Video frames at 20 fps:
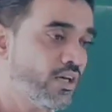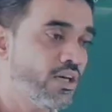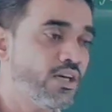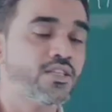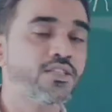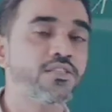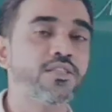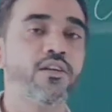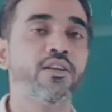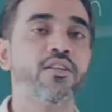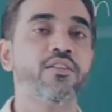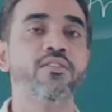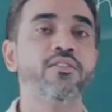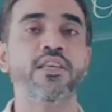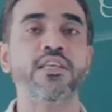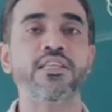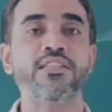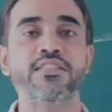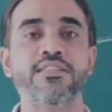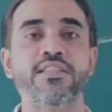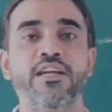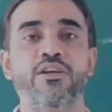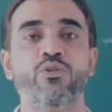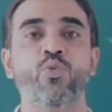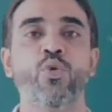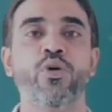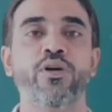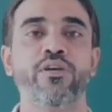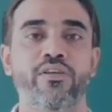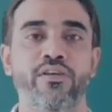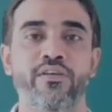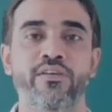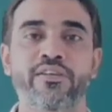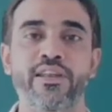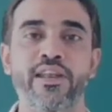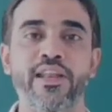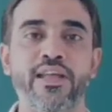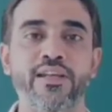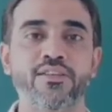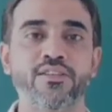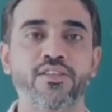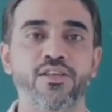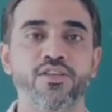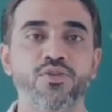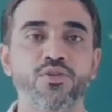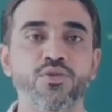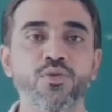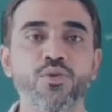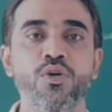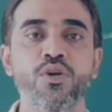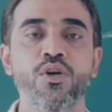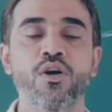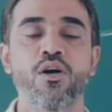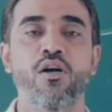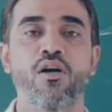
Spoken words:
certain things that were related to